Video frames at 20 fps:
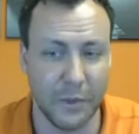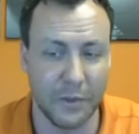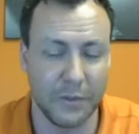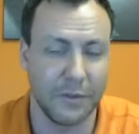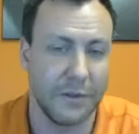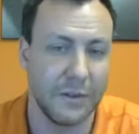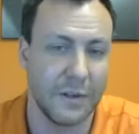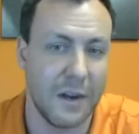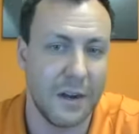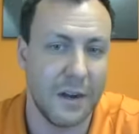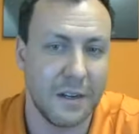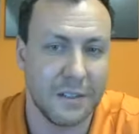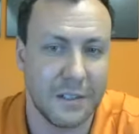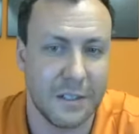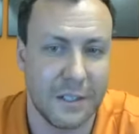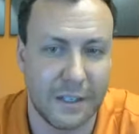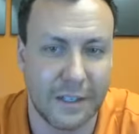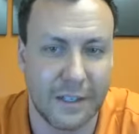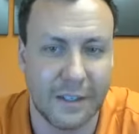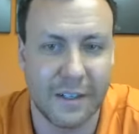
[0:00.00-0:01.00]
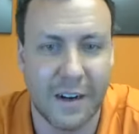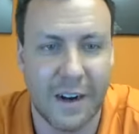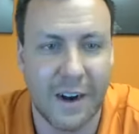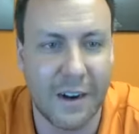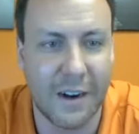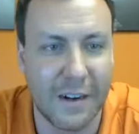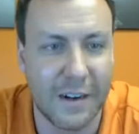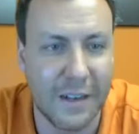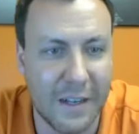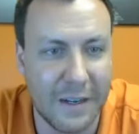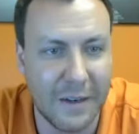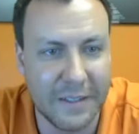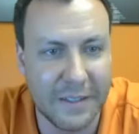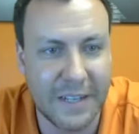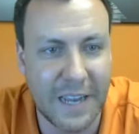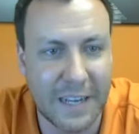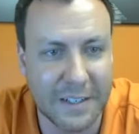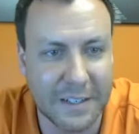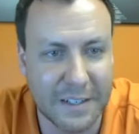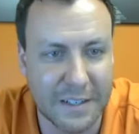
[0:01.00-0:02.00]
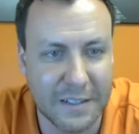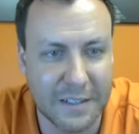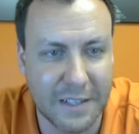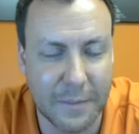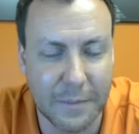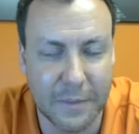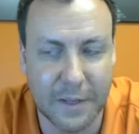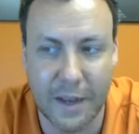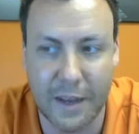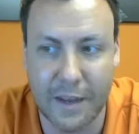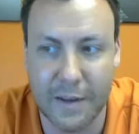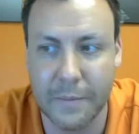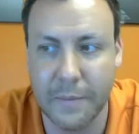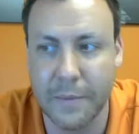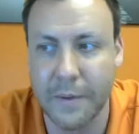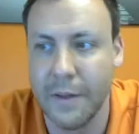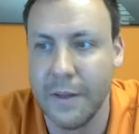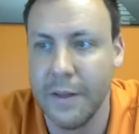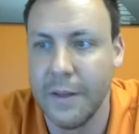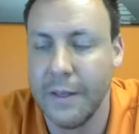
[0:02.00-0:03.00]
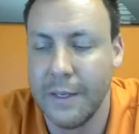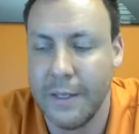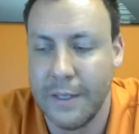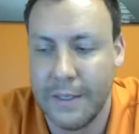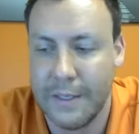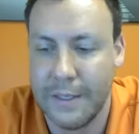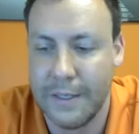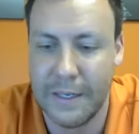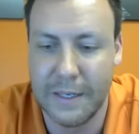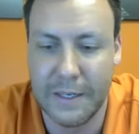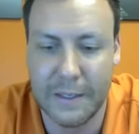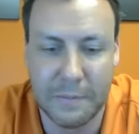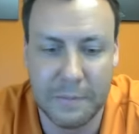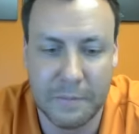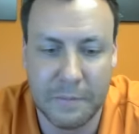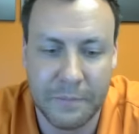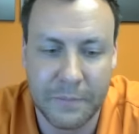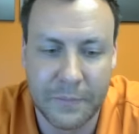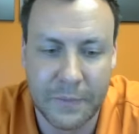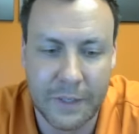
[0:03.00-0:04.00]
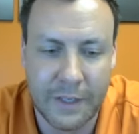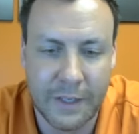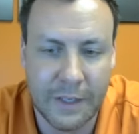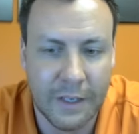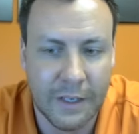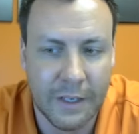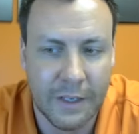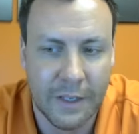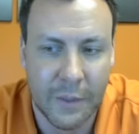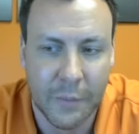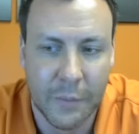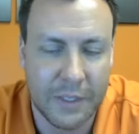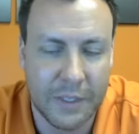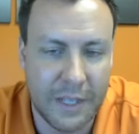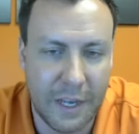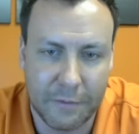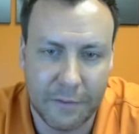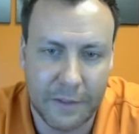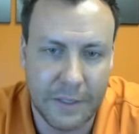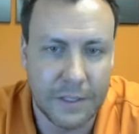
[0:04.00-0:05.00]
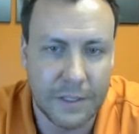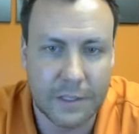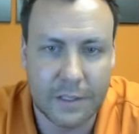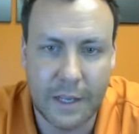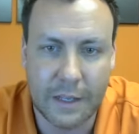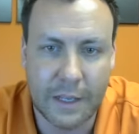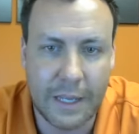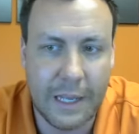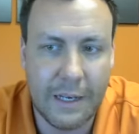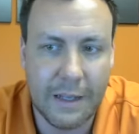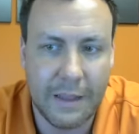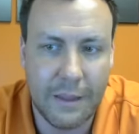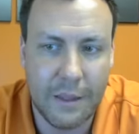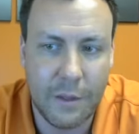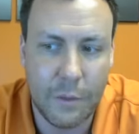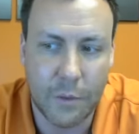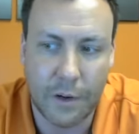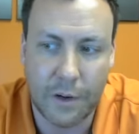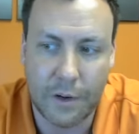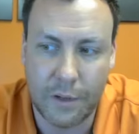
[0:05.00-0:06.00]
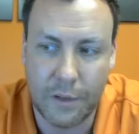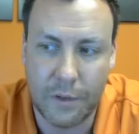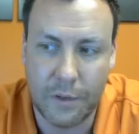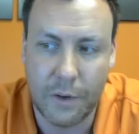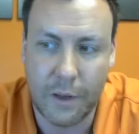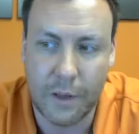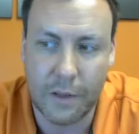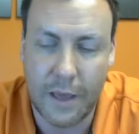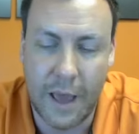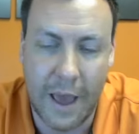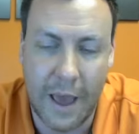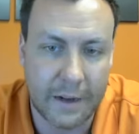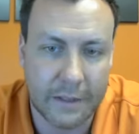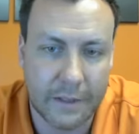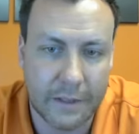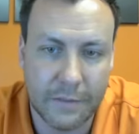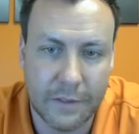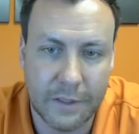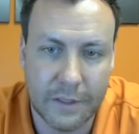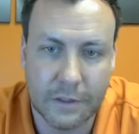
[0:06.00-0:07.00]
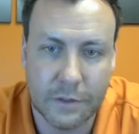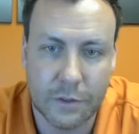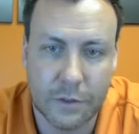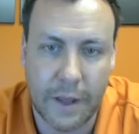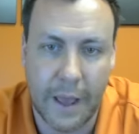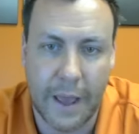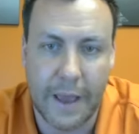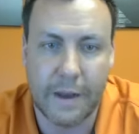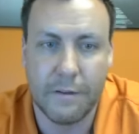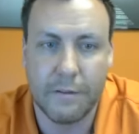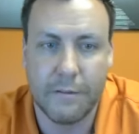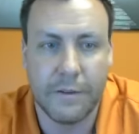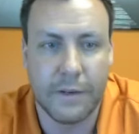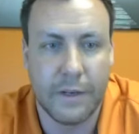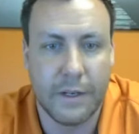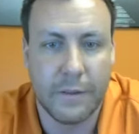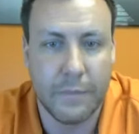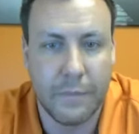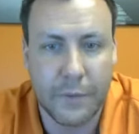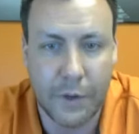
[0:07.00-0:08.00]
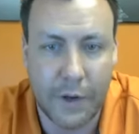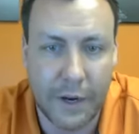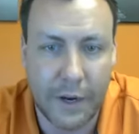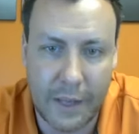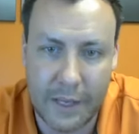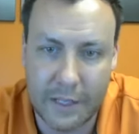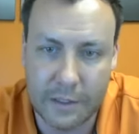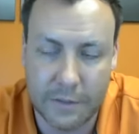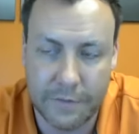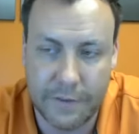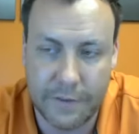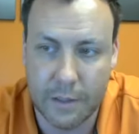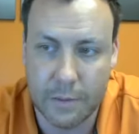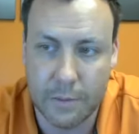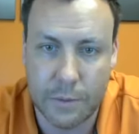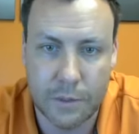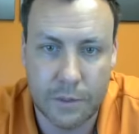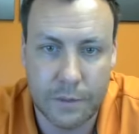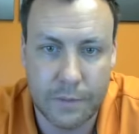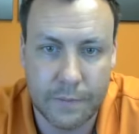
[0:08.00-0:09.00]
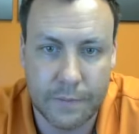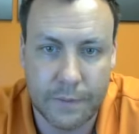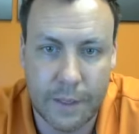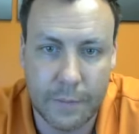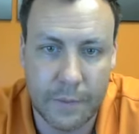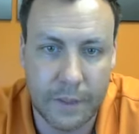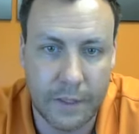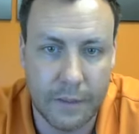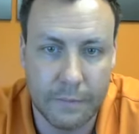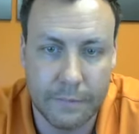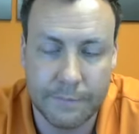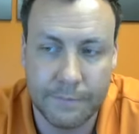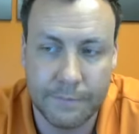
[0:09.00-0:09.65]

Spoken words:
both their dogs are attached at the same time. Um, but definitely, just like anything you want to do active and sort of have your hands available. I mean,